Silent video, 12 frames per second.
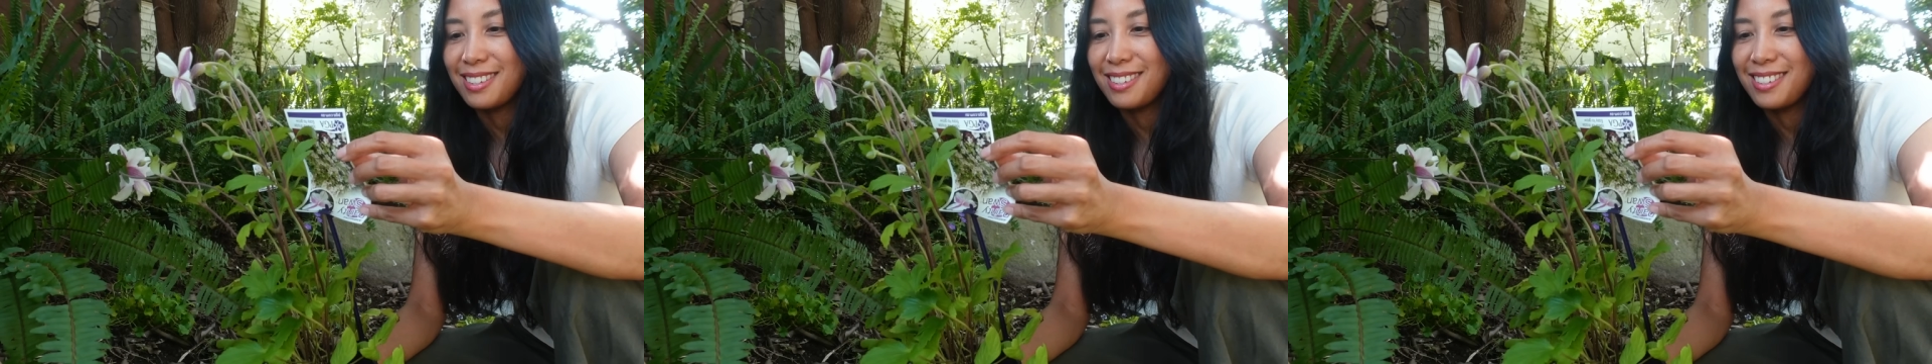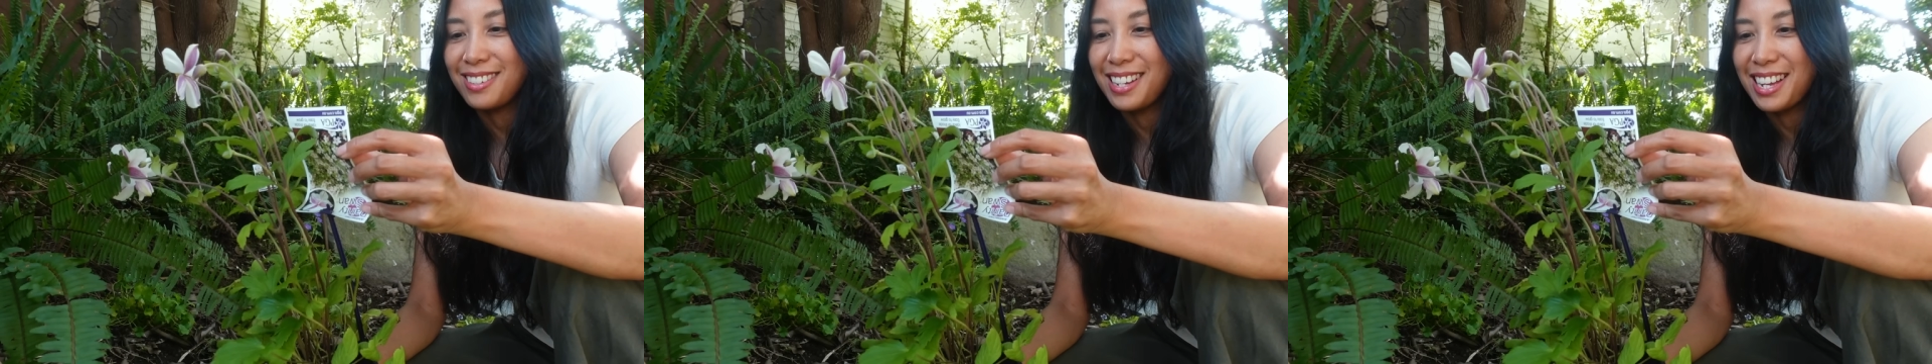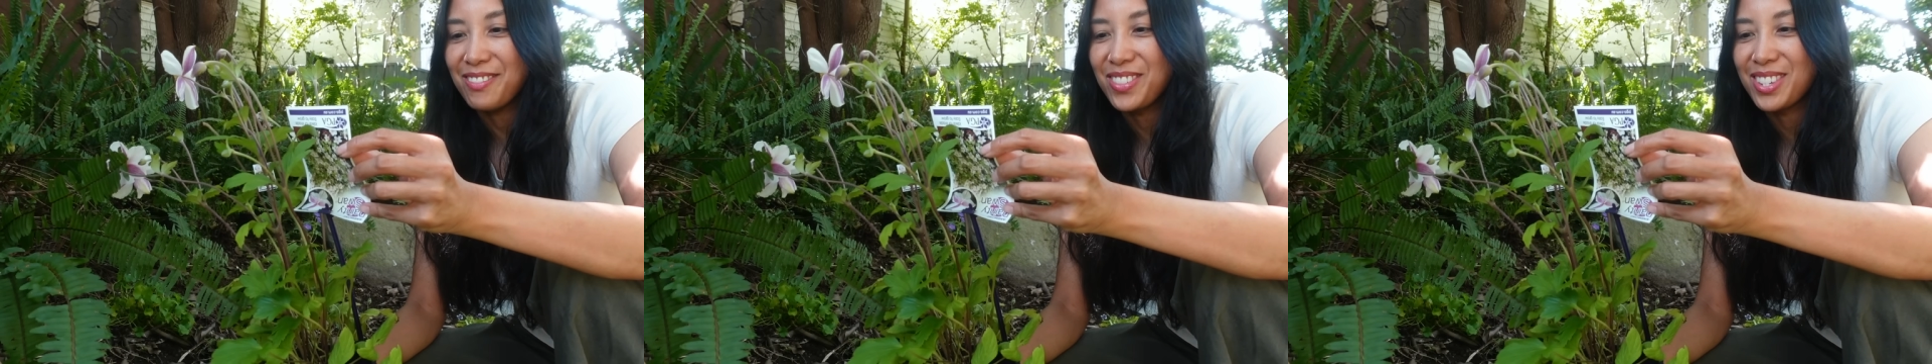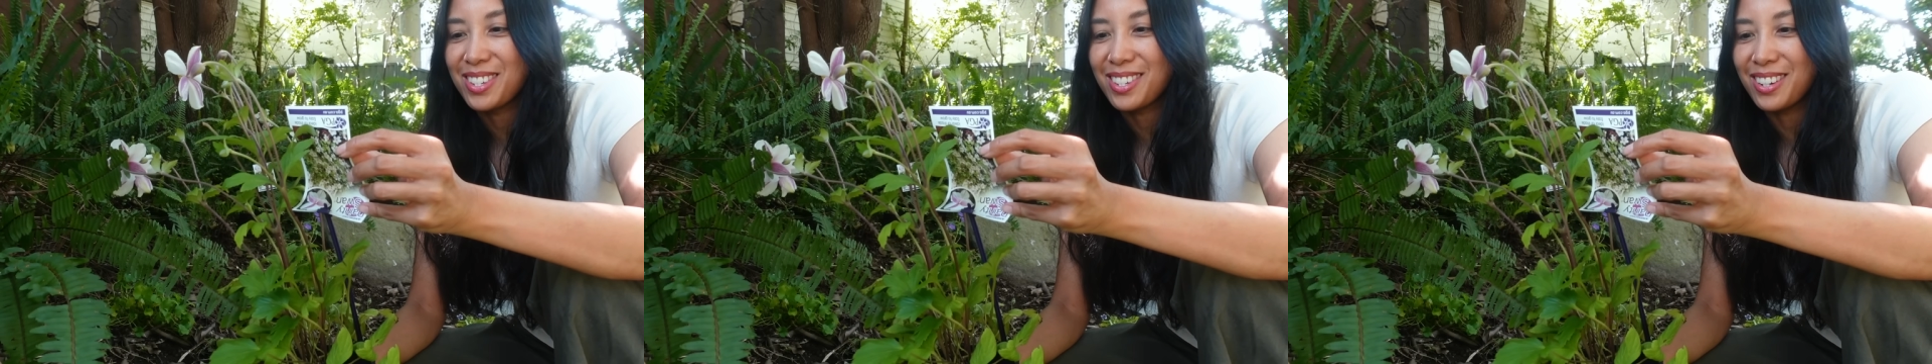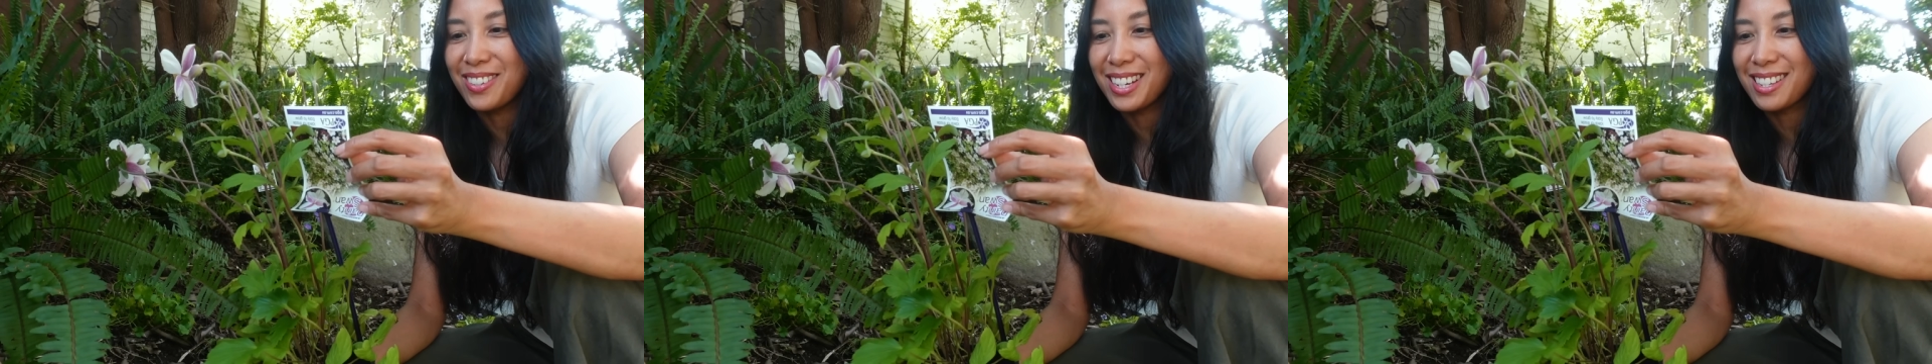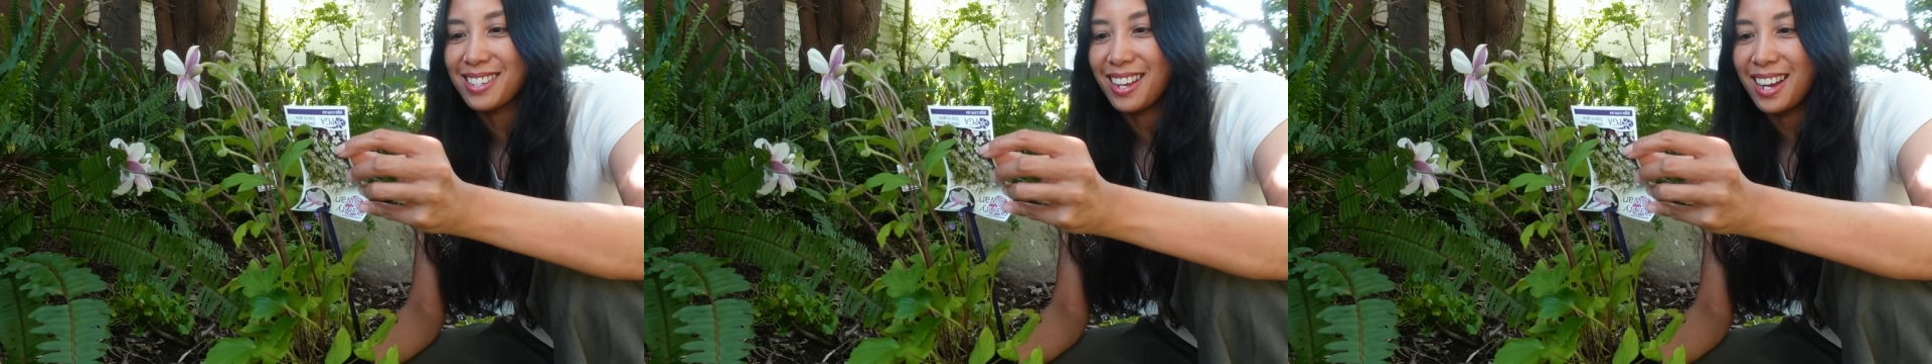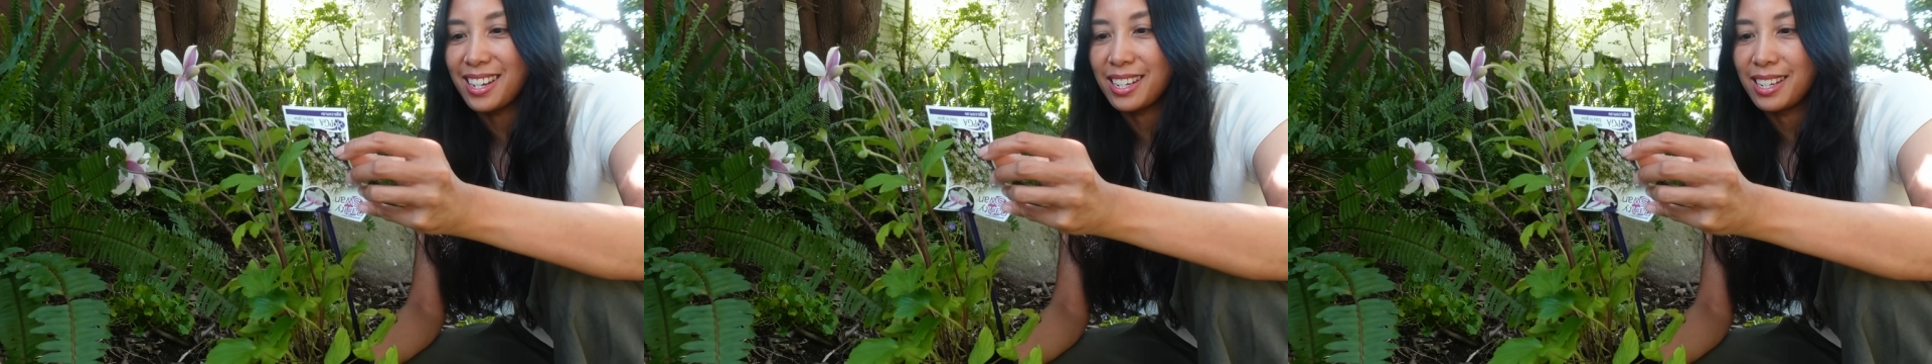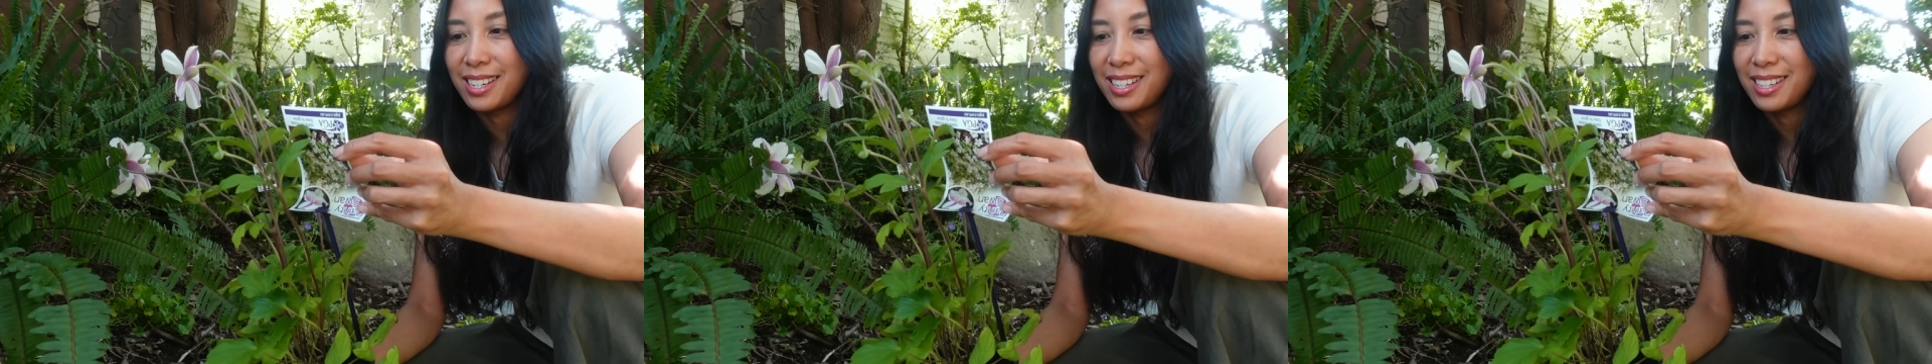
Oh, I'm so excited.